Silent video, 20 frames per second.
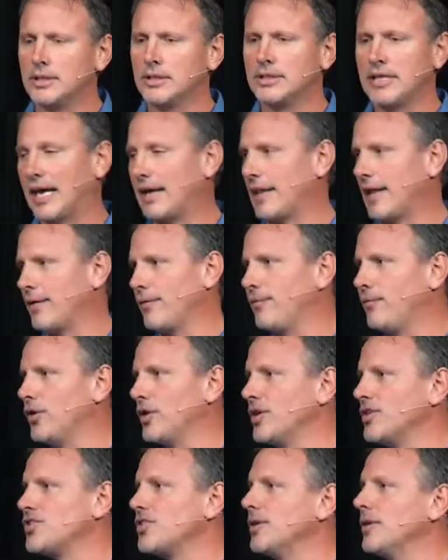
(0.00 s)
Not a lot of
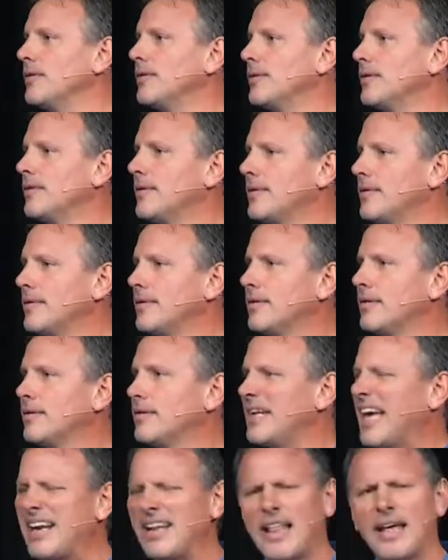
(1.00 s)
fun, is it?
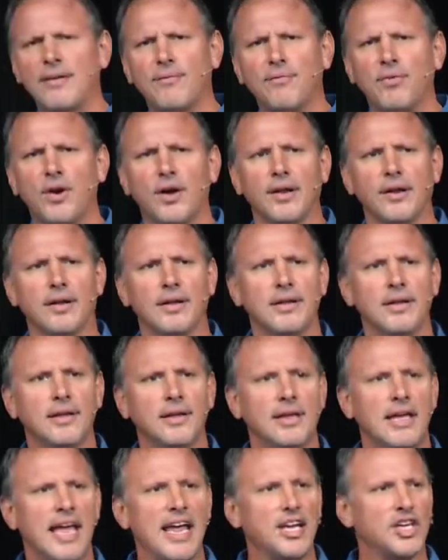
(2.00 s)
Not a lot of fun.
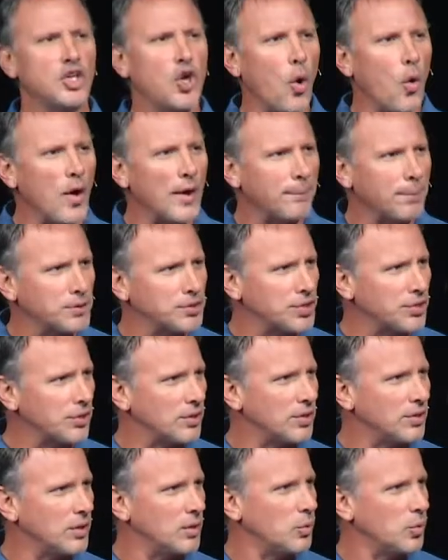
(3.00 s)
And going
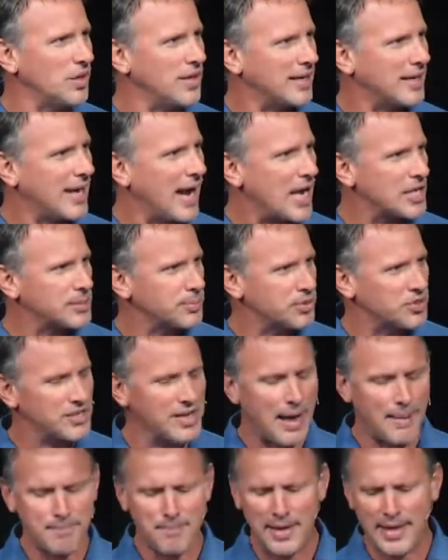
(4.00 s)
particularly where the gospel's
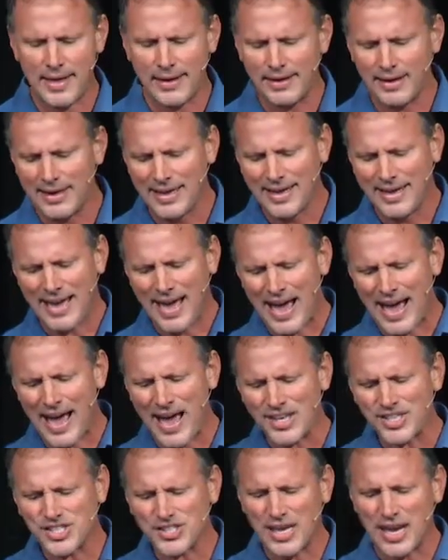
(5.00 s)
not been,
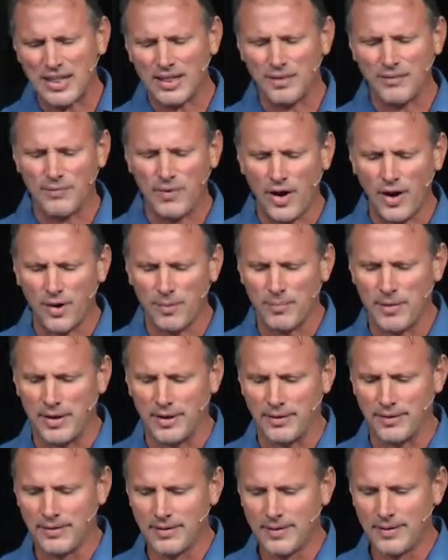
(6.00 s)
hostile environment.
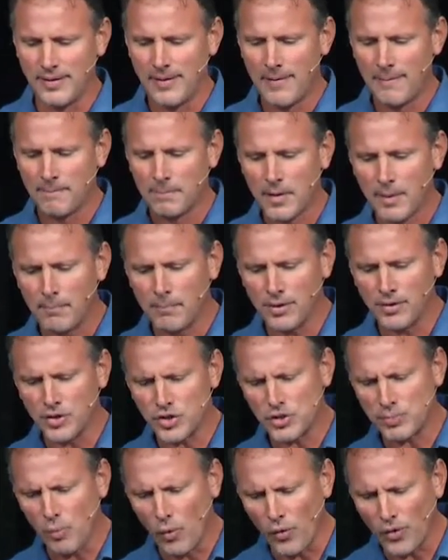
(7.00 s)
But
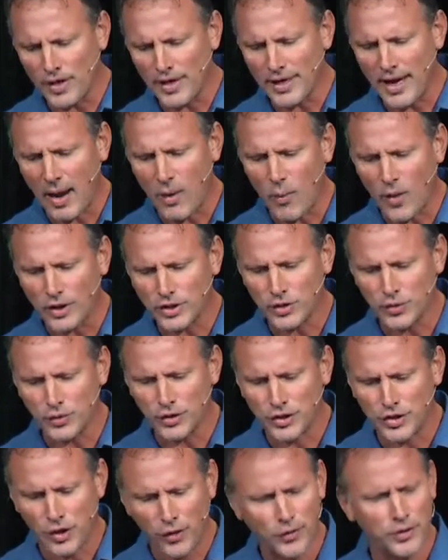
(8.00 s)
this morning, I want to
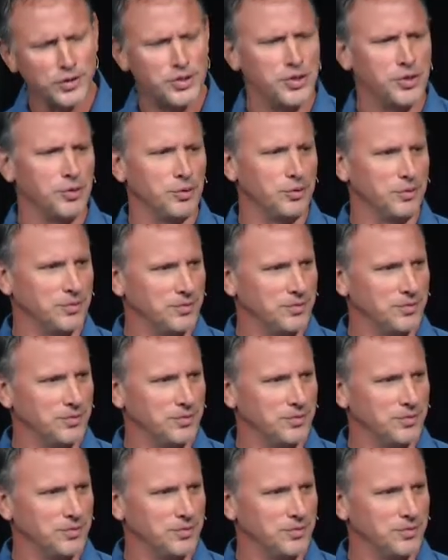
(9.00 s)
encourage you